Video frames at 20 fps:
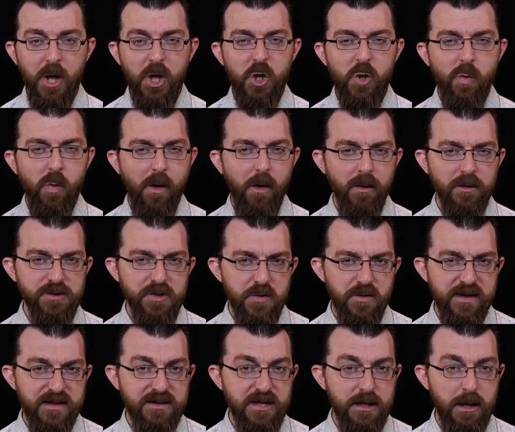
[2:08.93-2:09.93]
You also
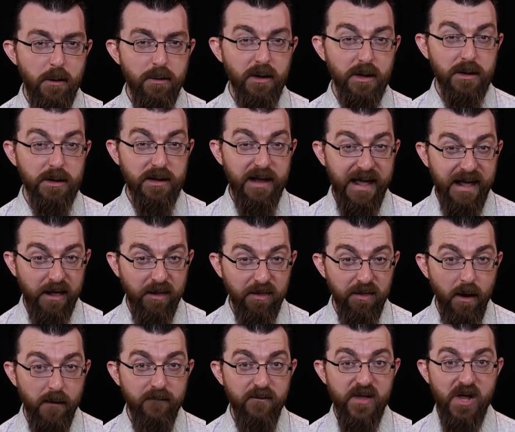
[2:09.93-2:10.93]
need to know the
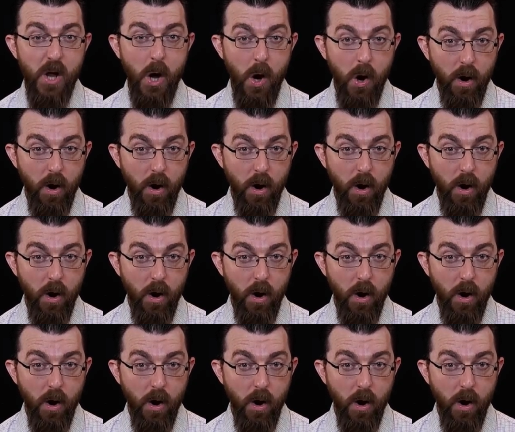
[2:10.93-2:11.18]
length of the